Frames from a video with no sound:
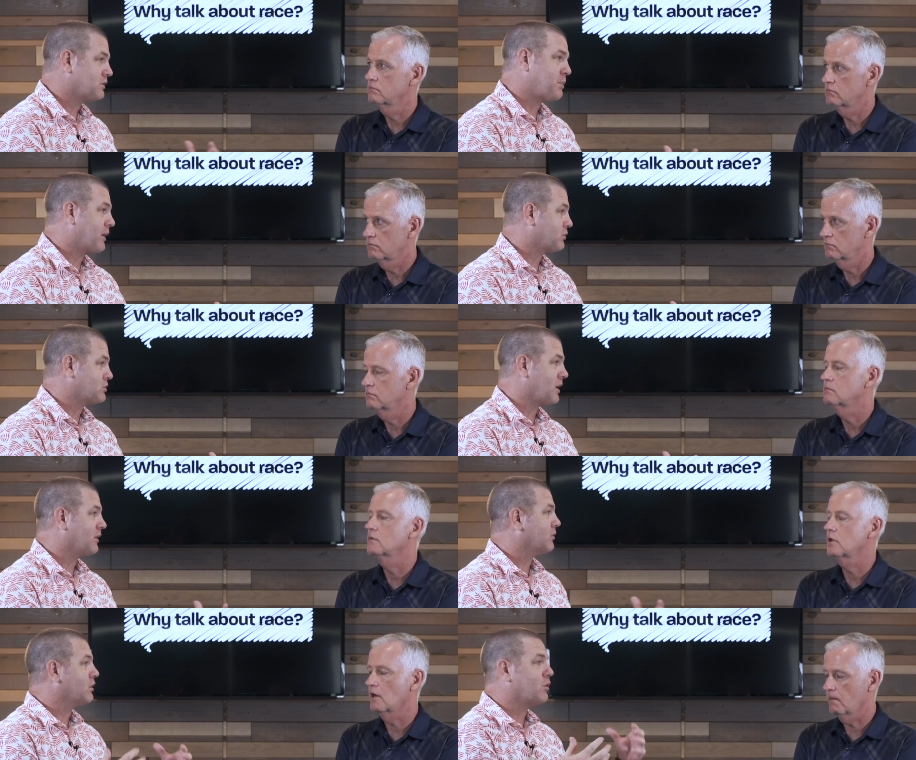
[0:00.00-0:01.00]
Speaker 1: just Pastor
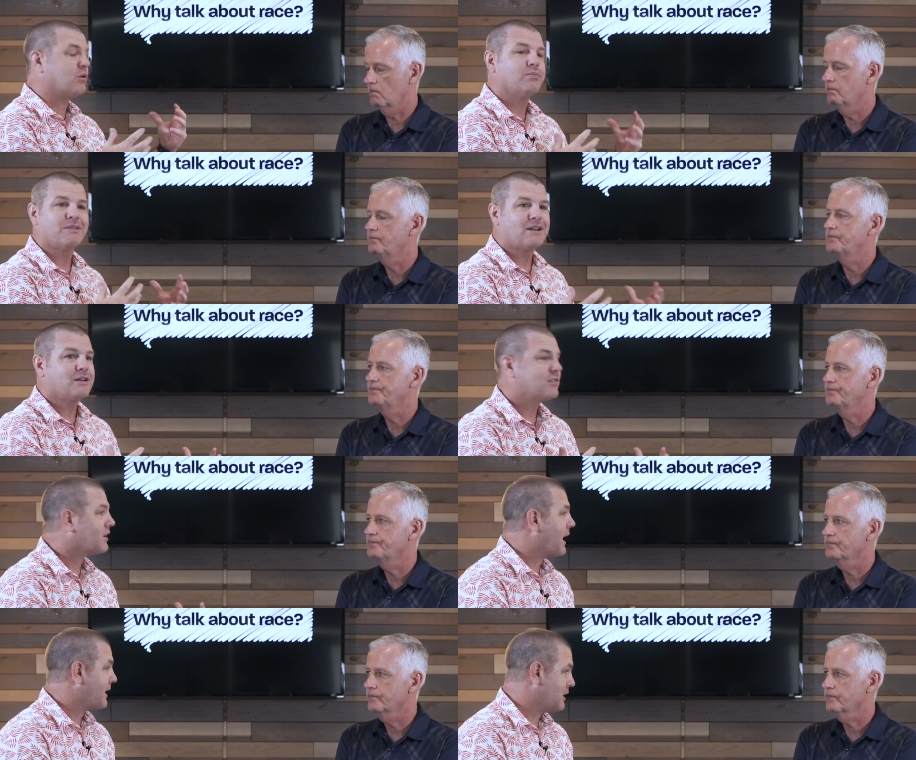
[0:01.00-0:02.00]
John's yeah. little
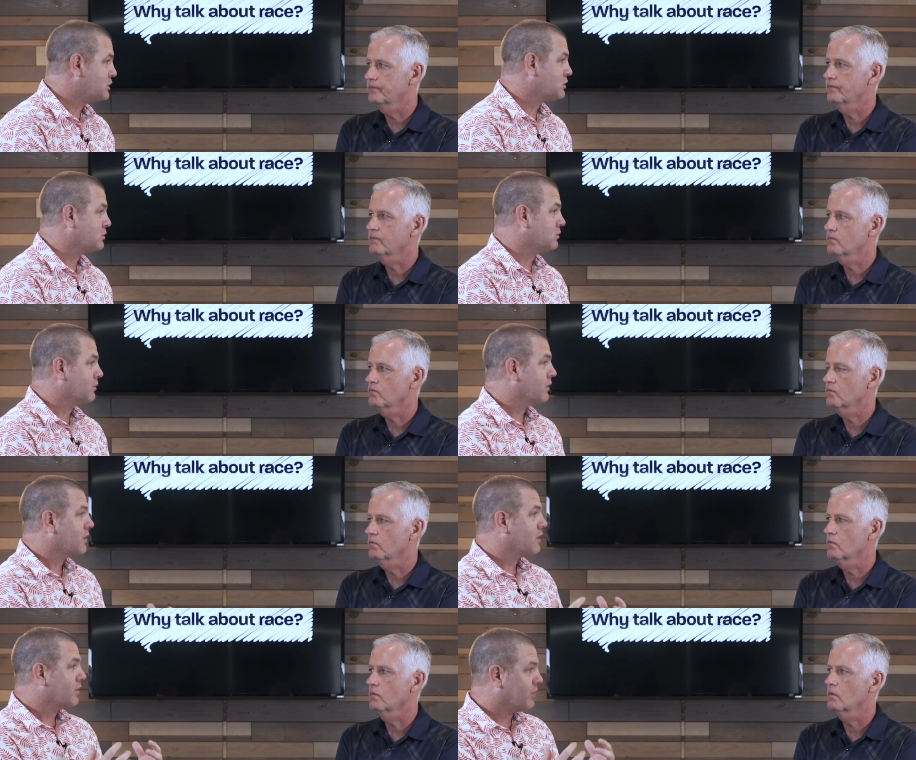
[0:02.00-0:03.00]
side issue.
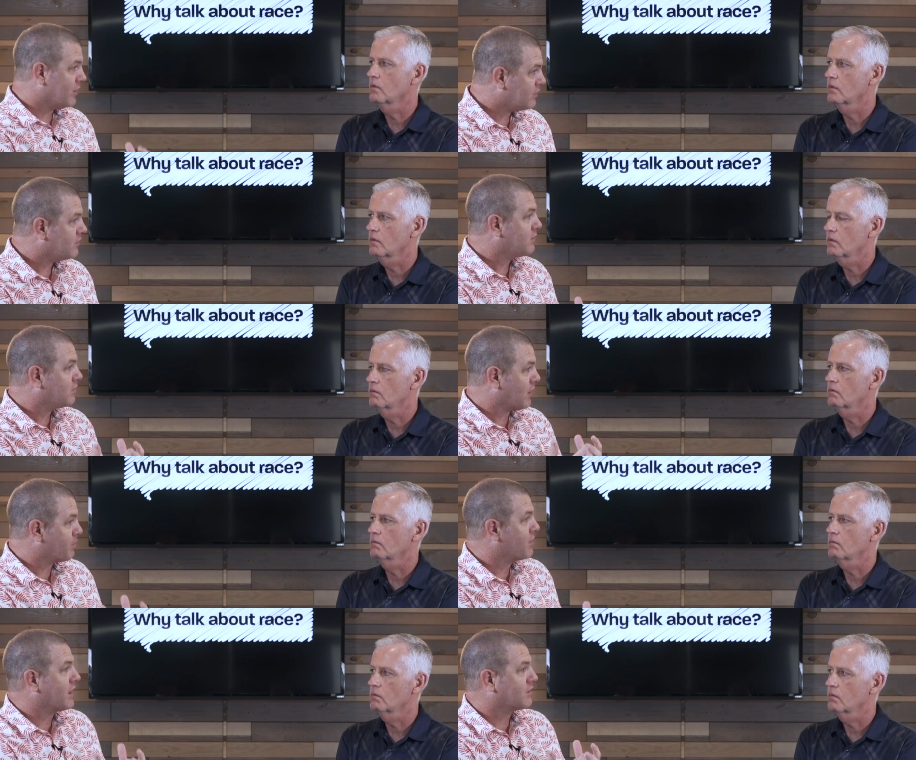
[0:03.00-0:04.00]
This is
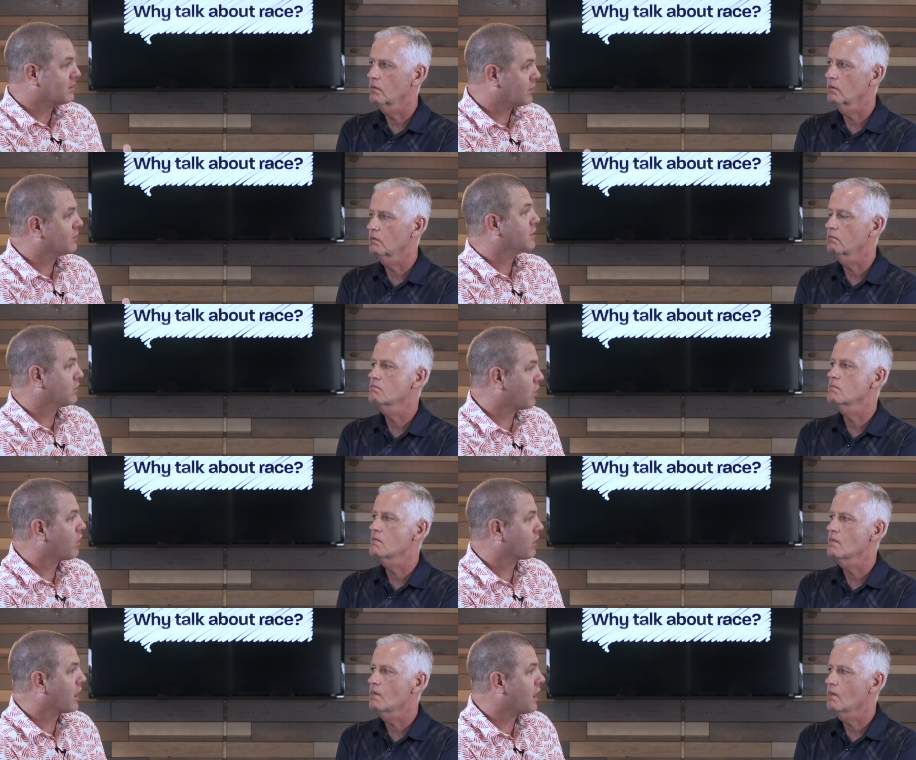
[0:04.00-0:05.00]
something that's near and dear to the
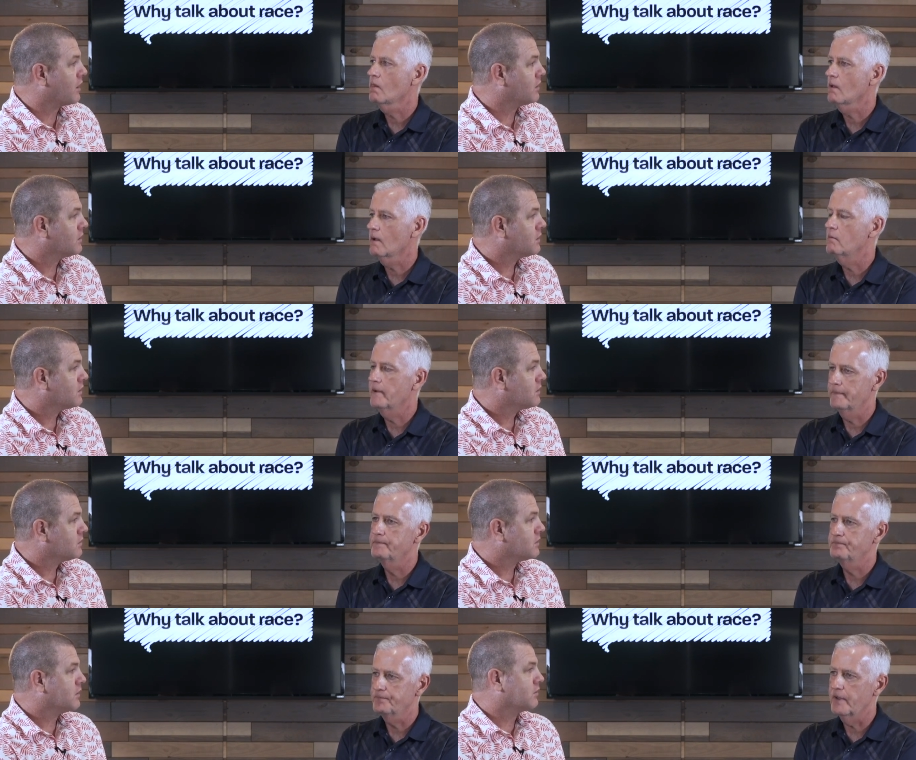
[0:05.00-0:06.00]
heart of God. Amen.
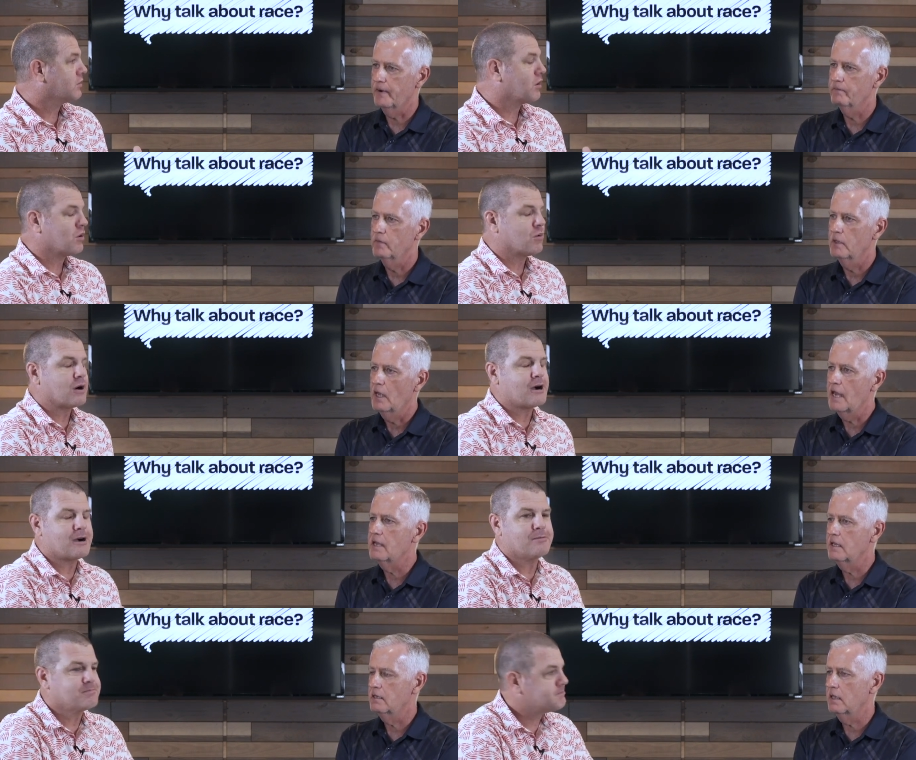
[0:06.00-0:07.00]
Speaker 2: And yeah. so, um,
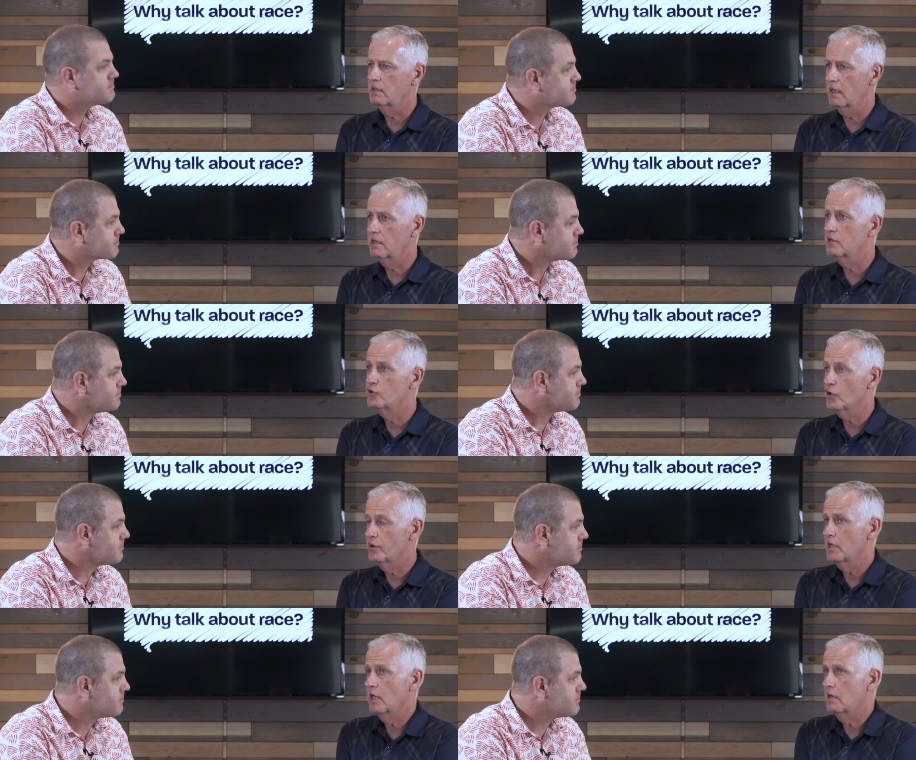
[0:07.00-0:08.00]
and, and, and, and to
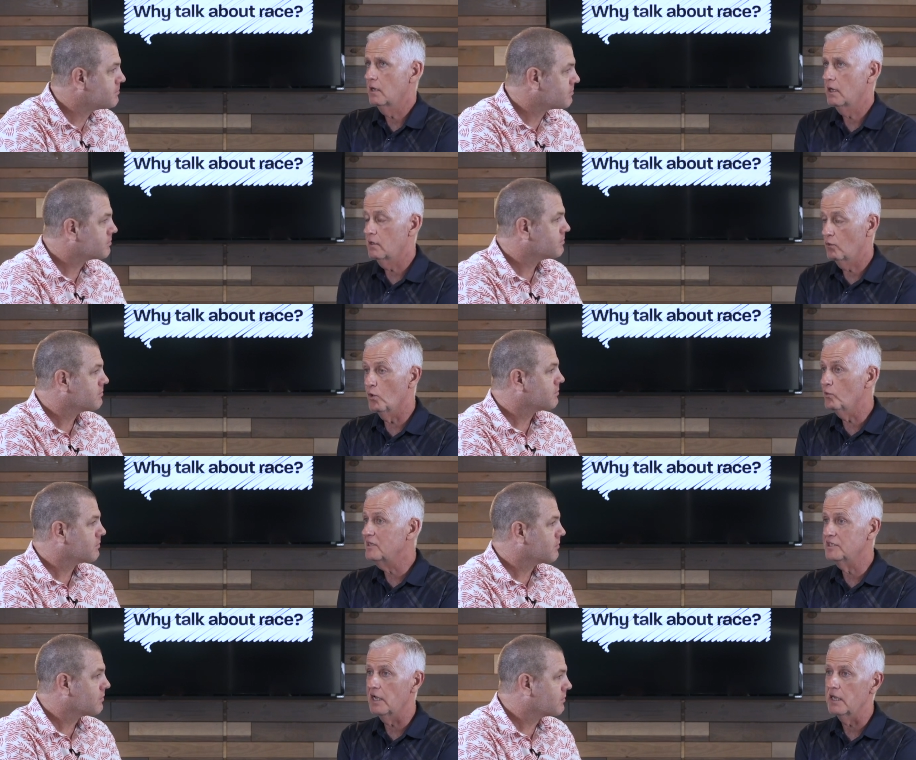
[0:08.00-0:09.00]
Journey and, and to what we
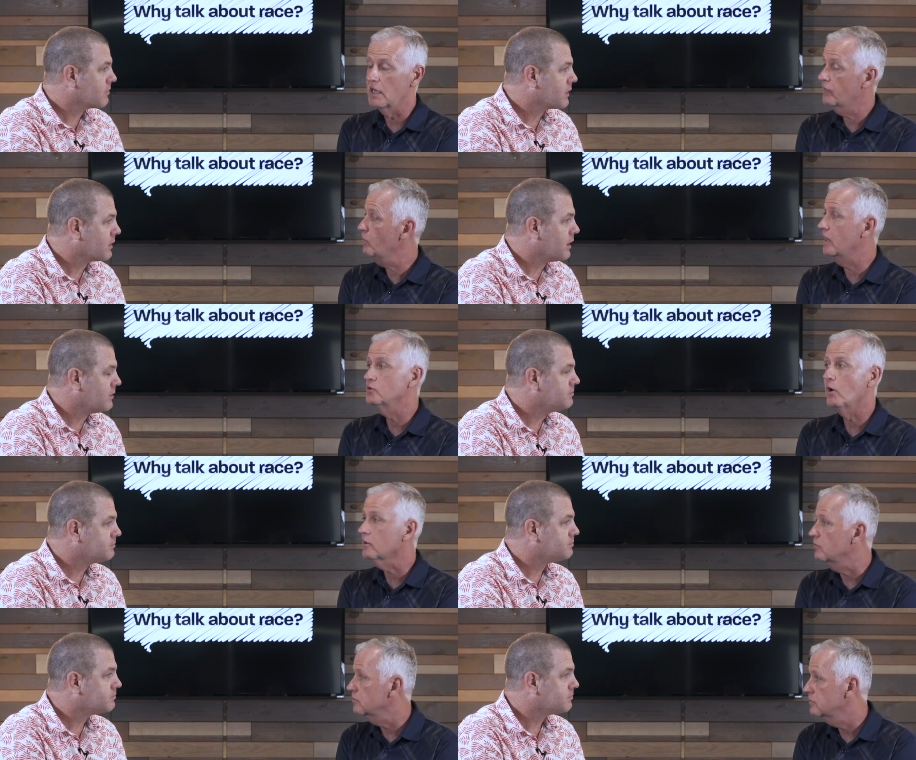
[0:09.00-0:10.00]
say, everybody's
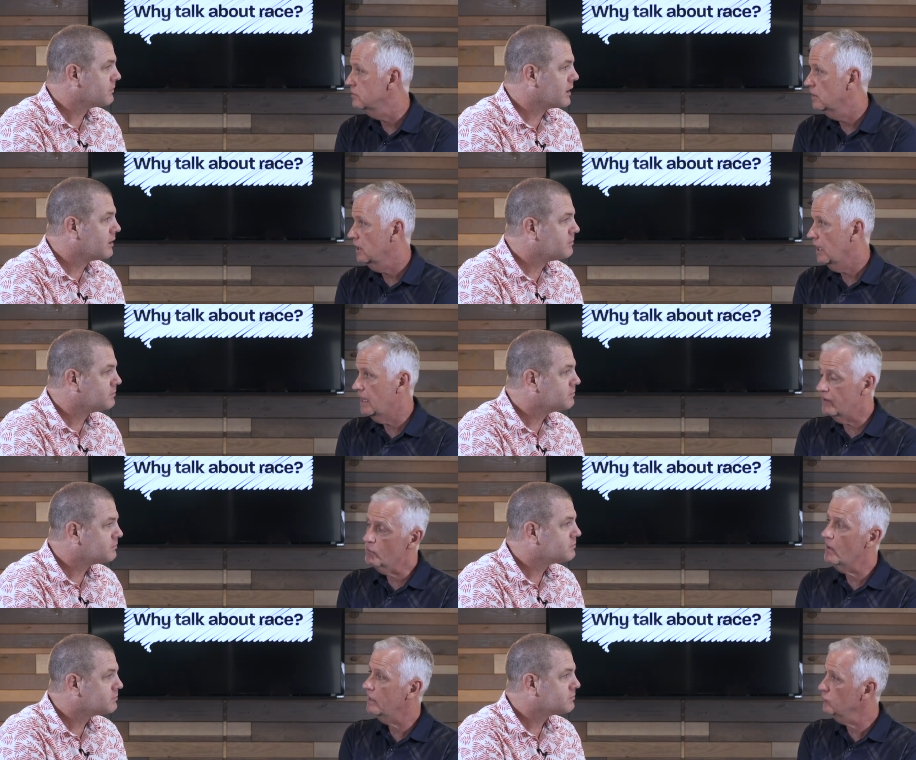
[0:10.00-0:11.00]
welcome.
Speaker 1: Yeah.
Speaker 2: And
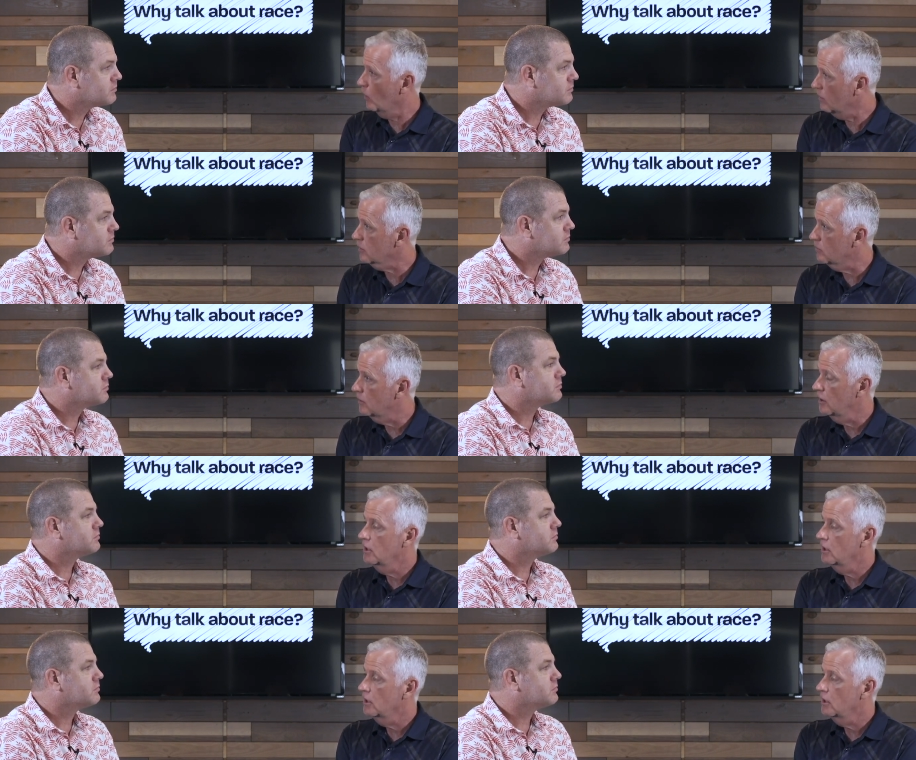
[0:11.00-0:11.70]
everybody's welcome